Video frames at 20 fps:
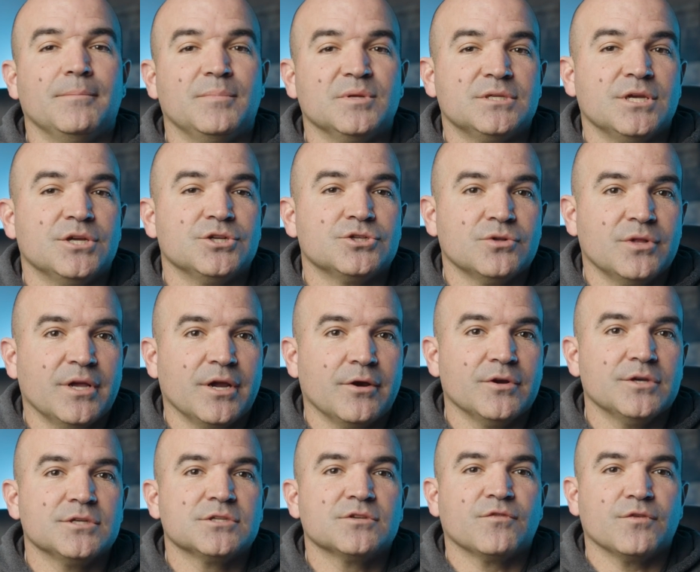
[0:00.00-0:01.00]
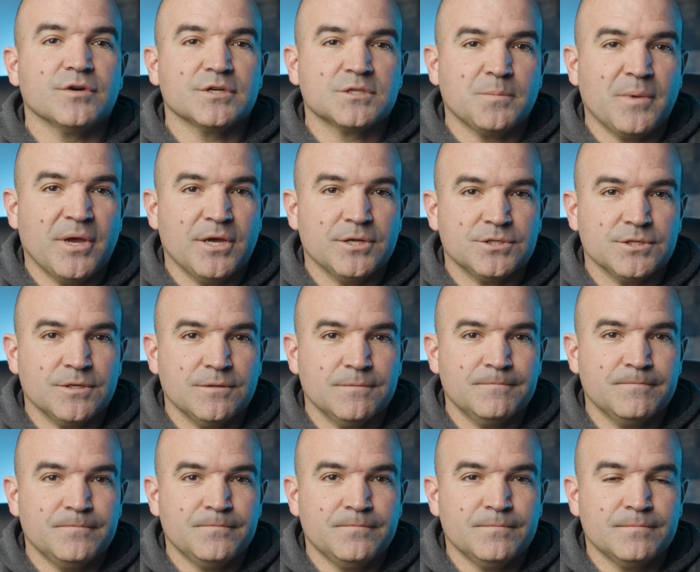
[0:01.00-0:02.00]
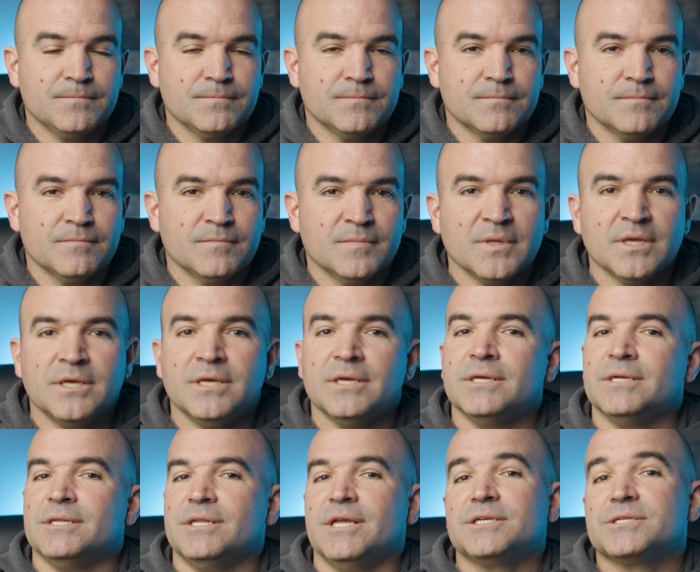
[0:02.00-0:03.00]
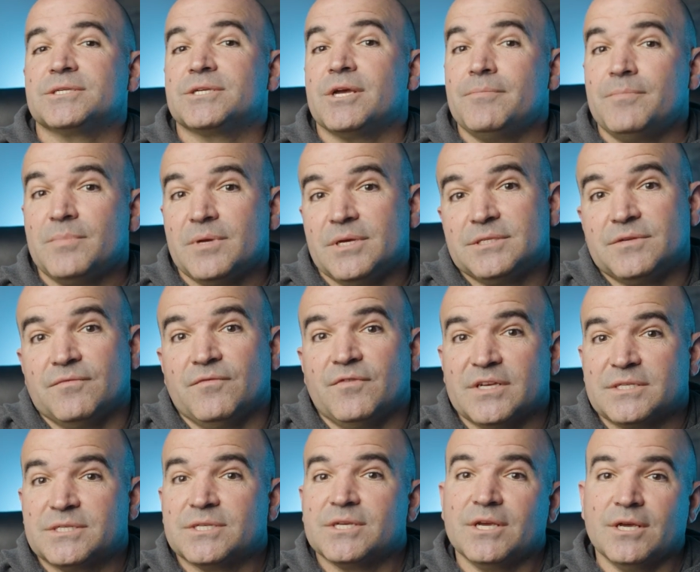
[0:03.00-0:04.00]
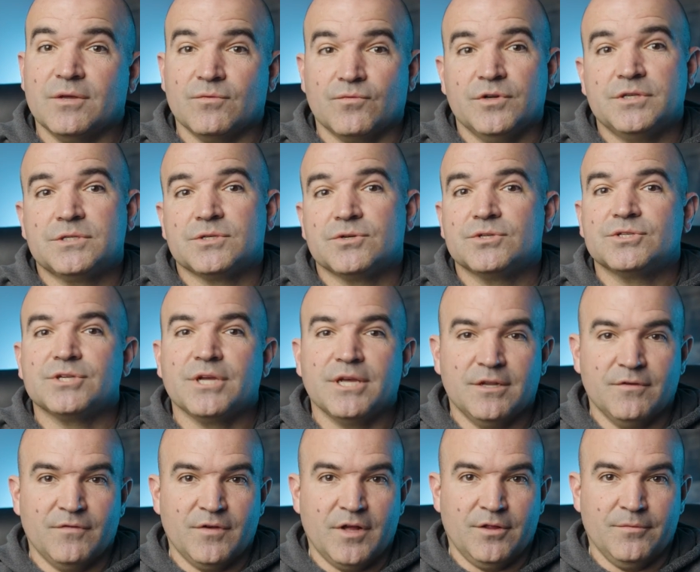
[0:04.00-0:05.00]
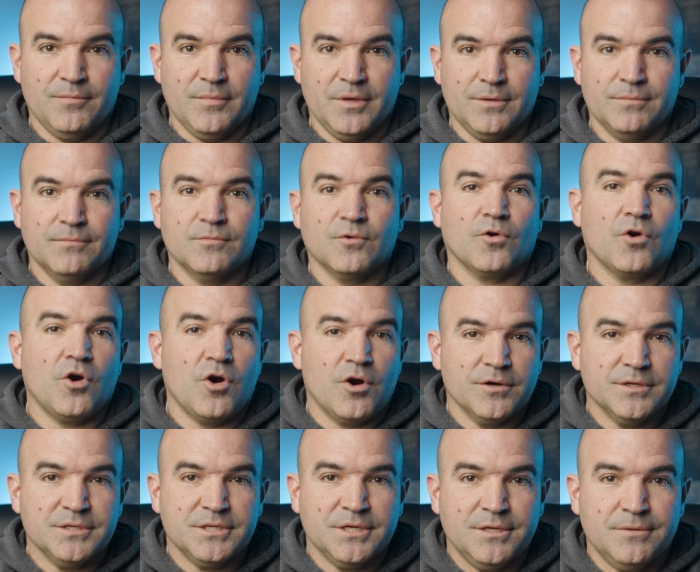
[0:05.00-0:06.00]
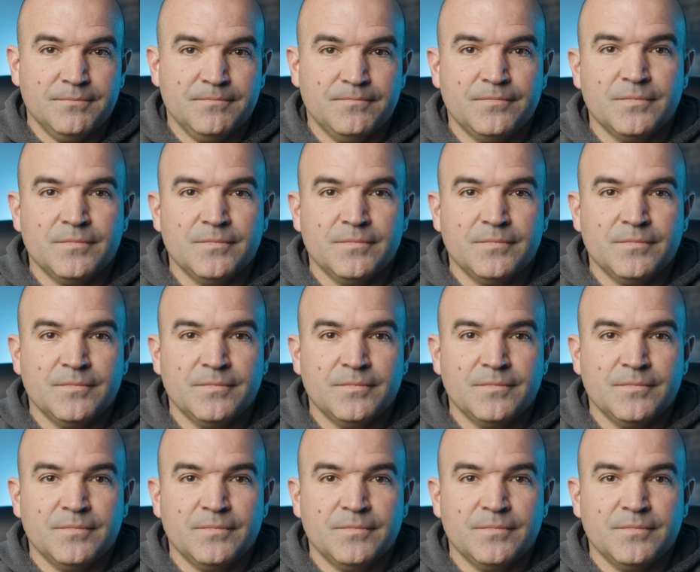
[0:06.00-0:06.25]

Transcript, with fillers: and potential areas for expansion. Next up is investing in research and development, or R&D.